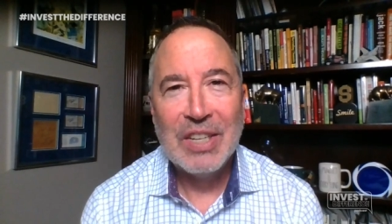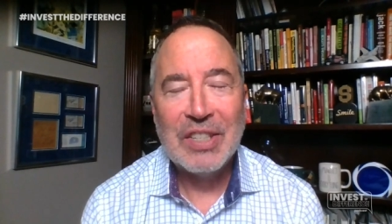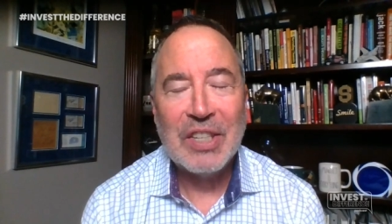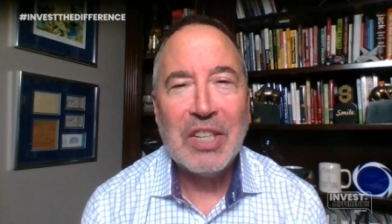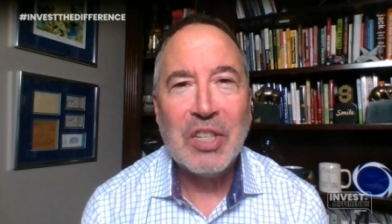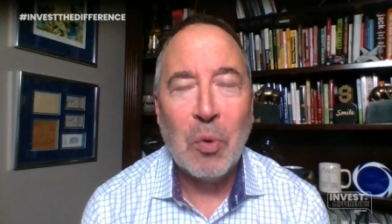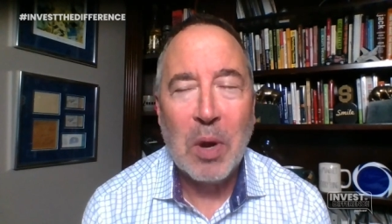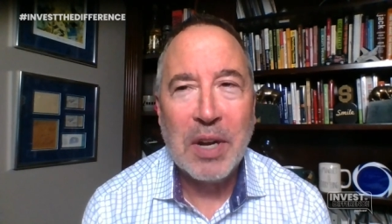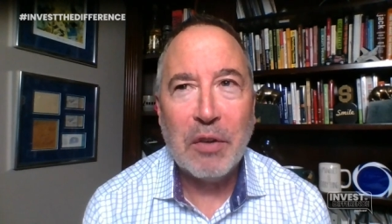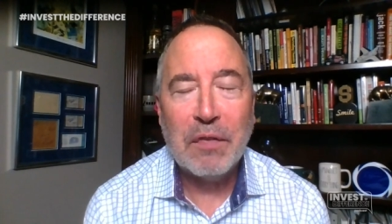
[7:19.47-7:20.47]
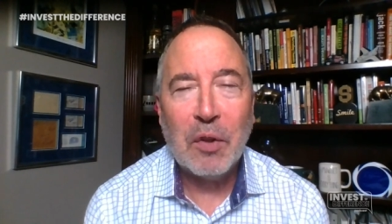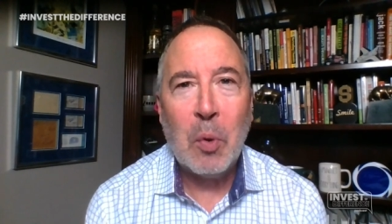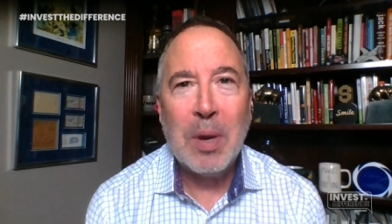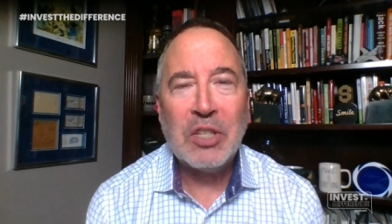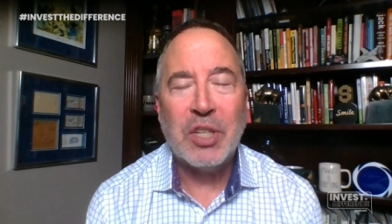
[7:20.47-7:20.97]
such a wonderful
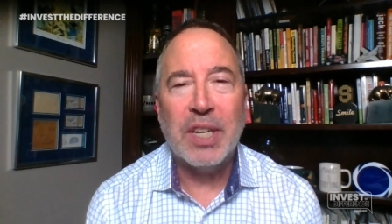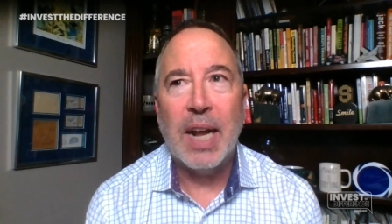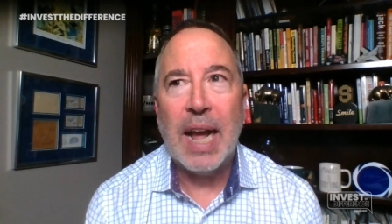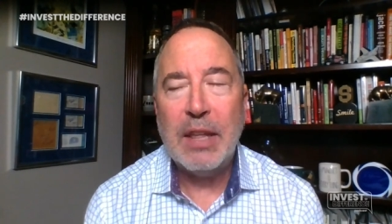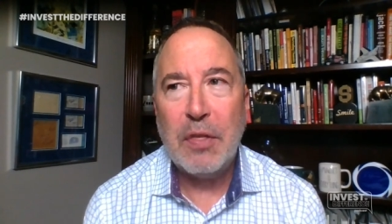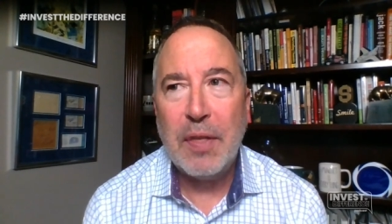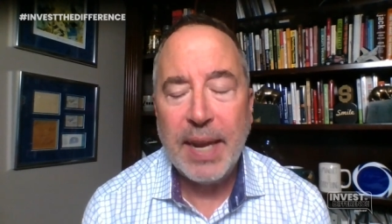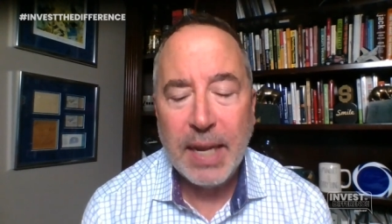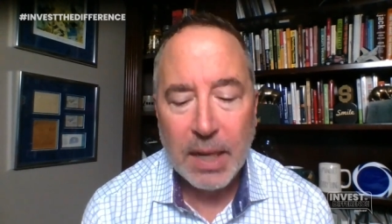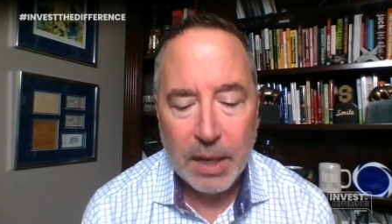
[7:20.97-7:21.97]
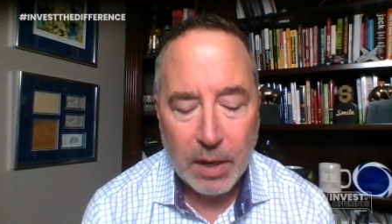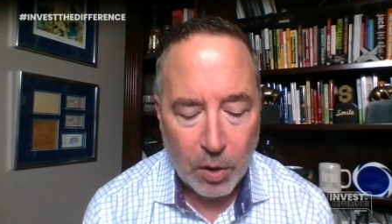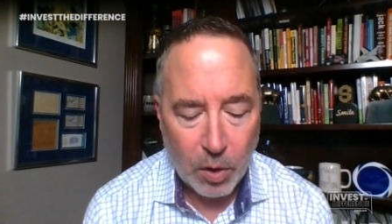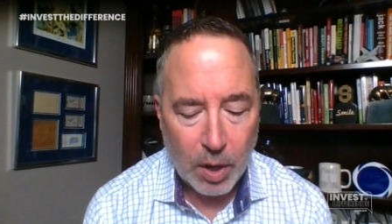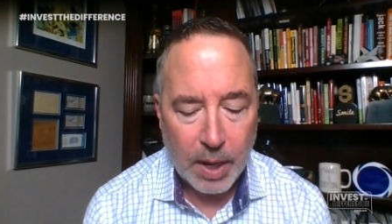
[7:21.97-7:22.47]
question i think
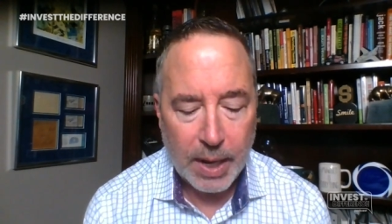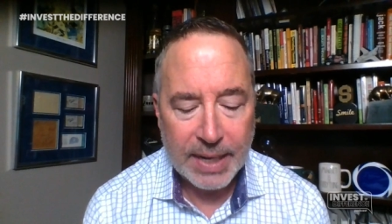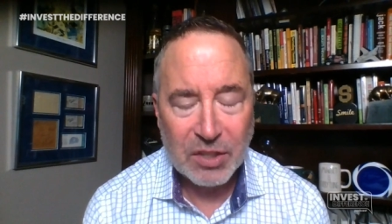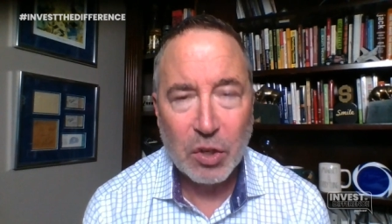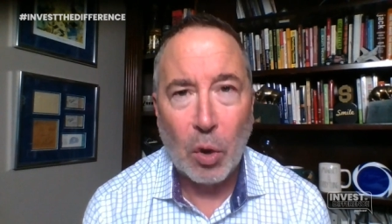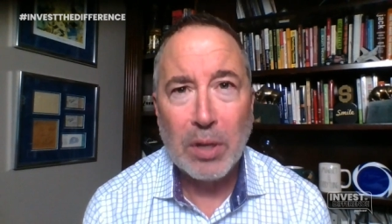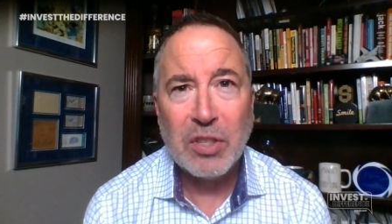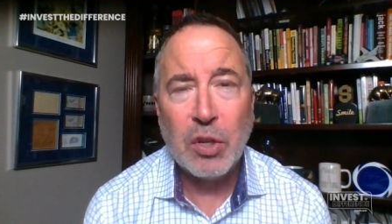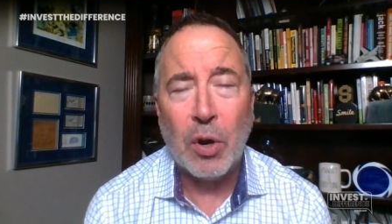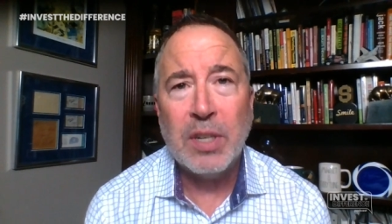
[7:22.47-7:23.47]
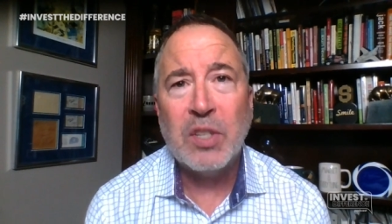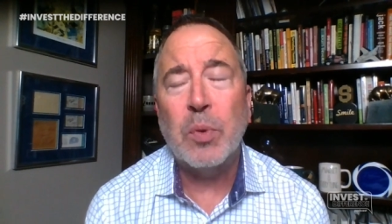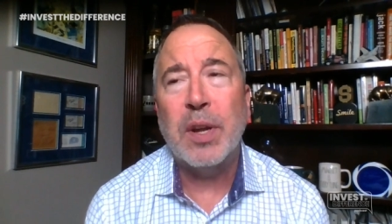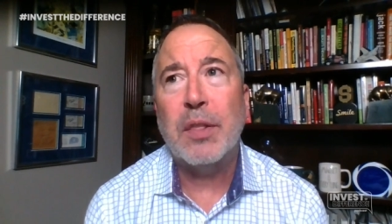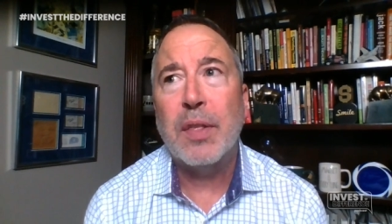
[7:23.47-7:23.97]
it's all starts
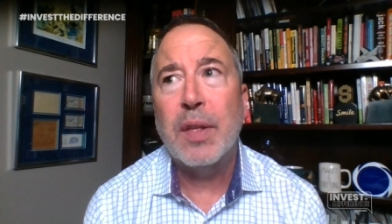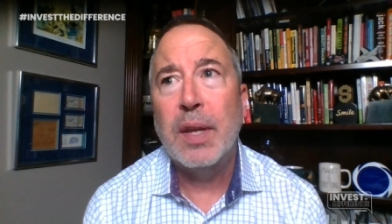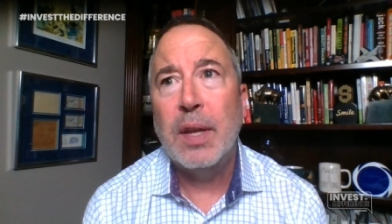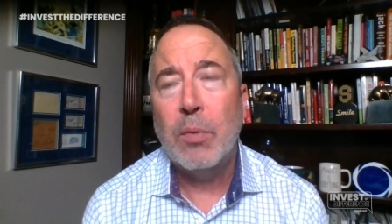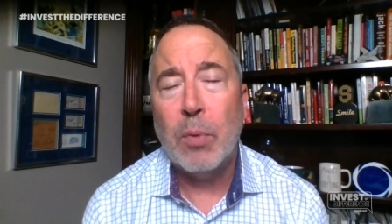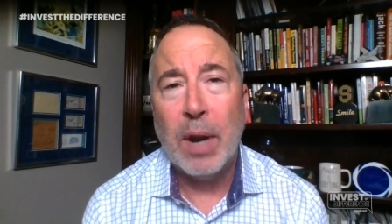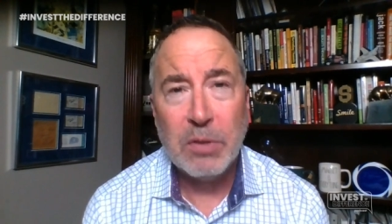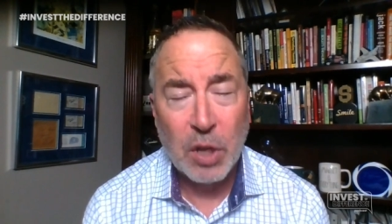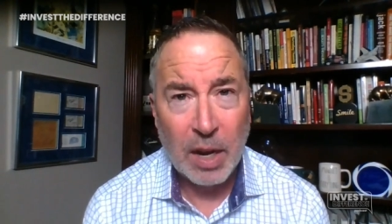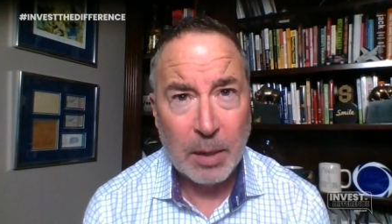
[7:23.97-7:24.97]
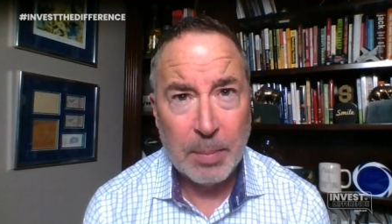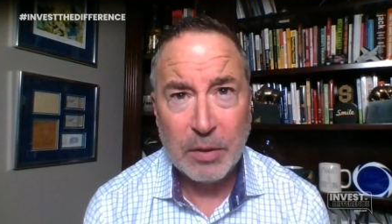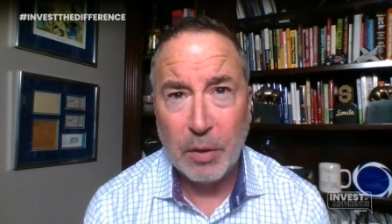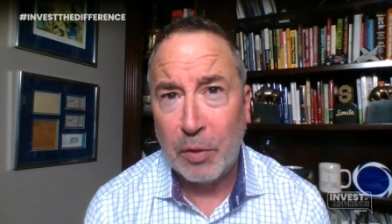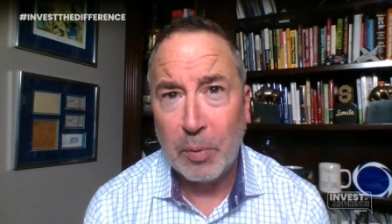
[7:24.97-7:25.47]
with when i was talking
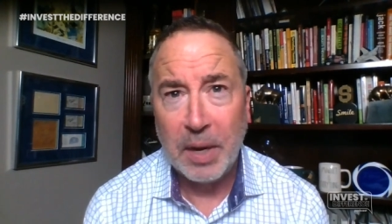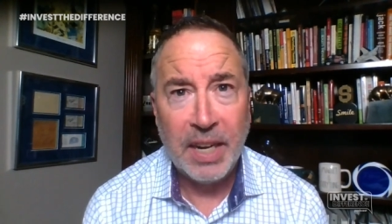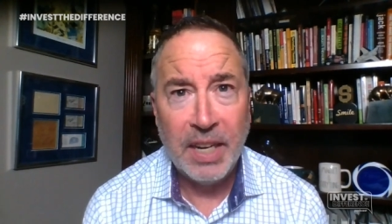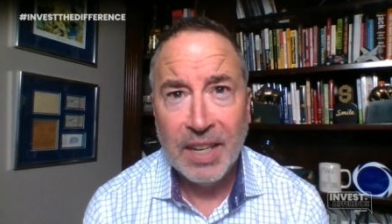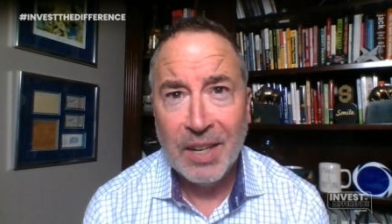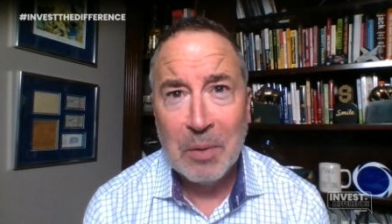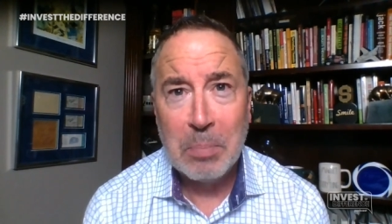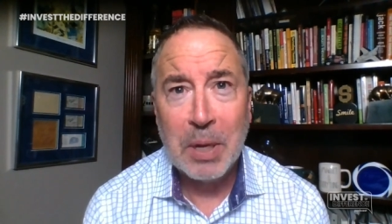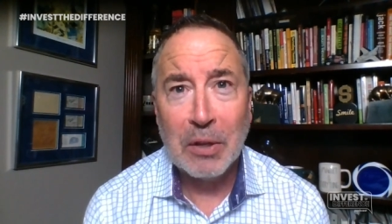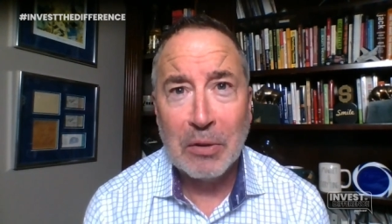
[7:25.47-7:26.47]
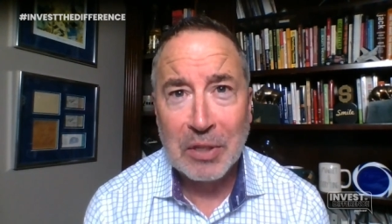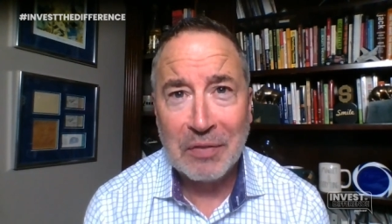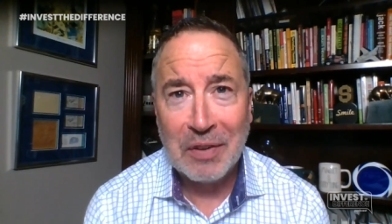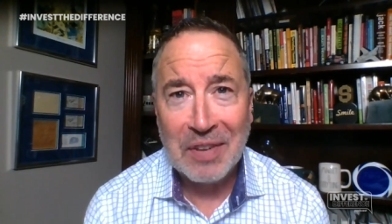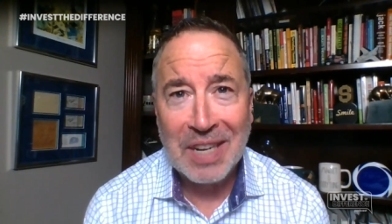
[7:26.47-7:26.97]
about the three pillars
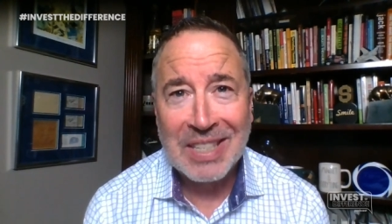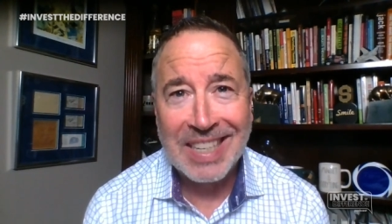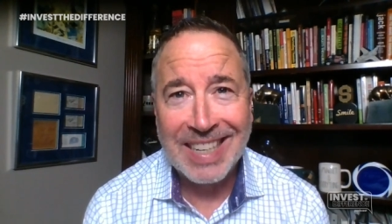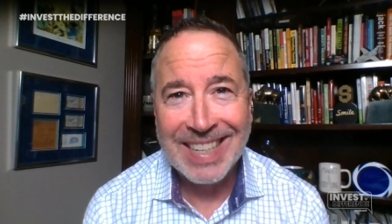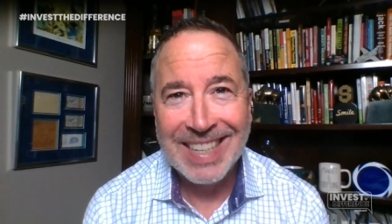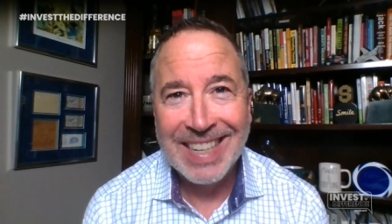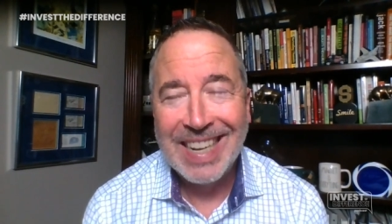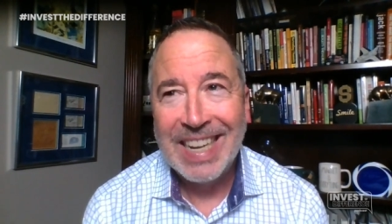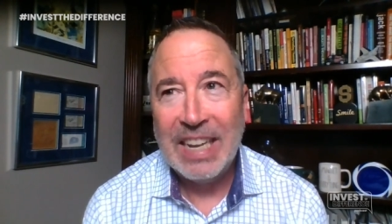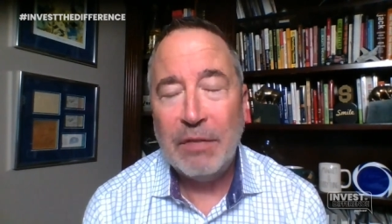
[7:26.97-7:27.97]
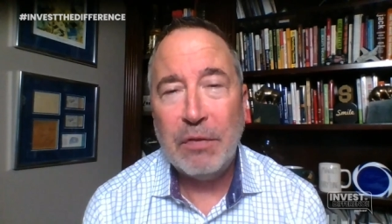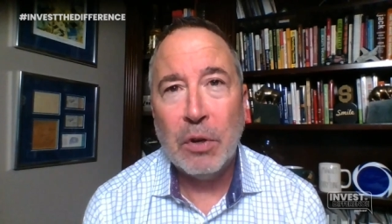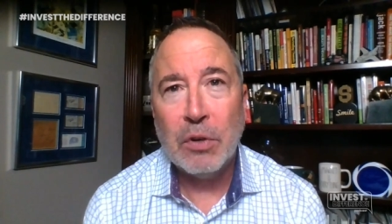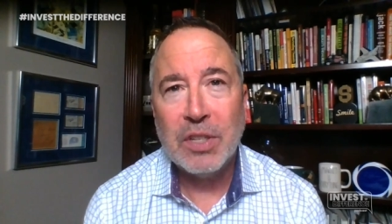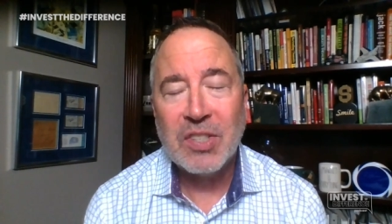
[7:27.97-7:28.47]
of investing if
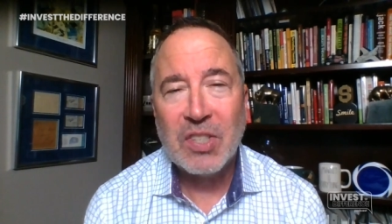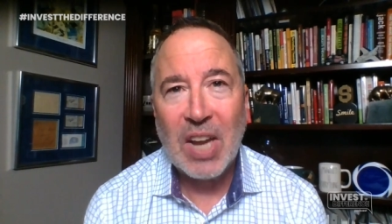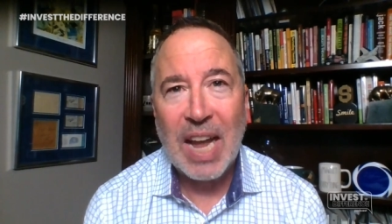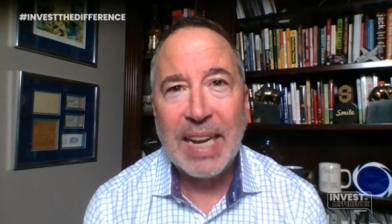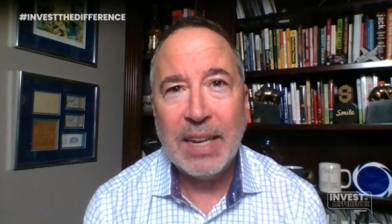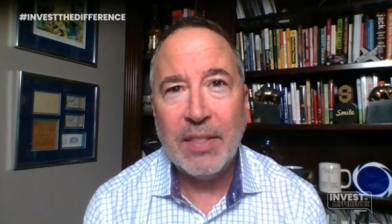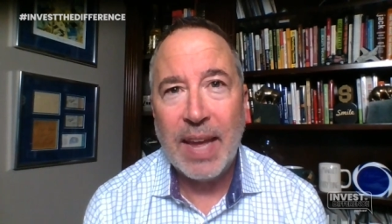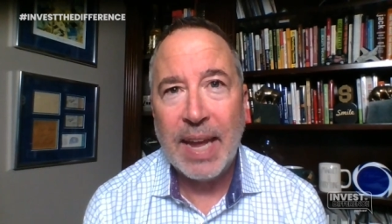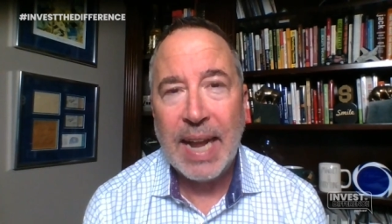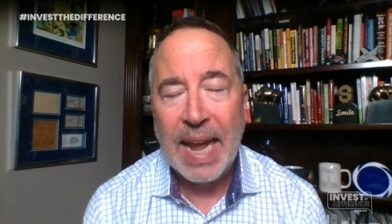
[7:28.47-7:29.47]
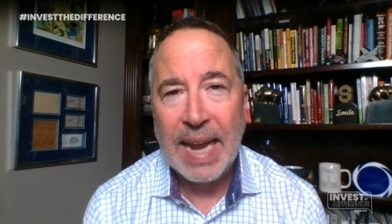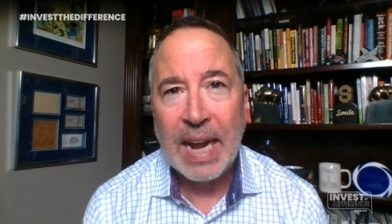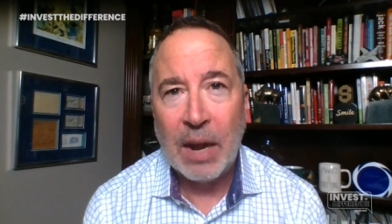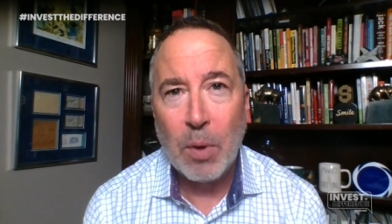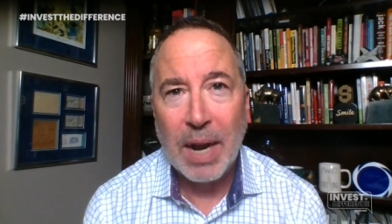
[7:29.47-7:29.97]
you're deciding that hey
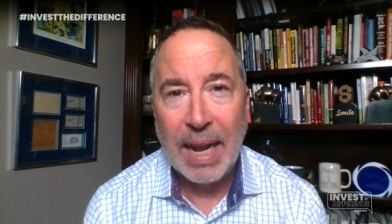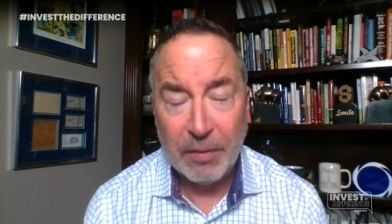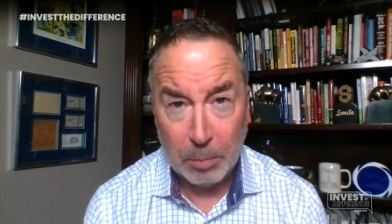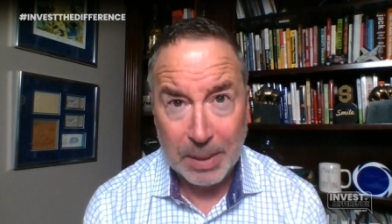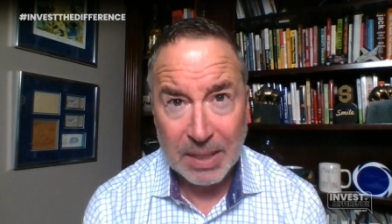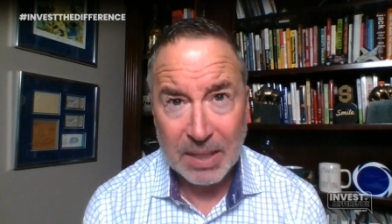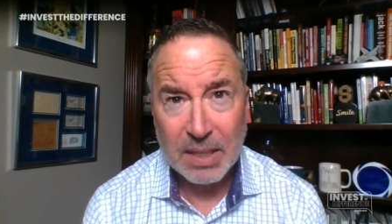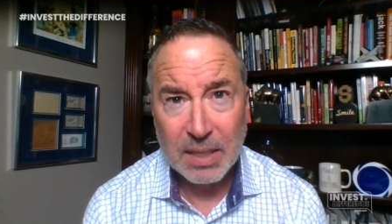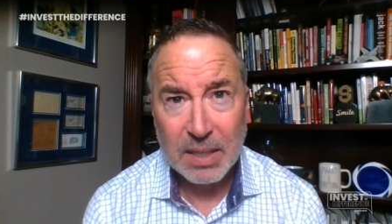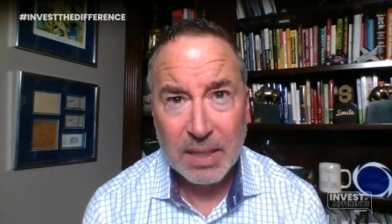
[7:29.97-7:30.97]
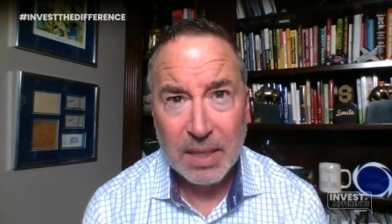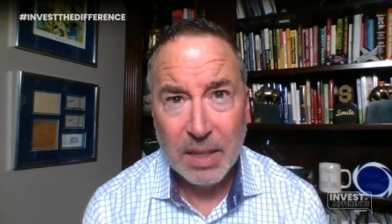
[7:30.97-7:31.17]
i want to have a business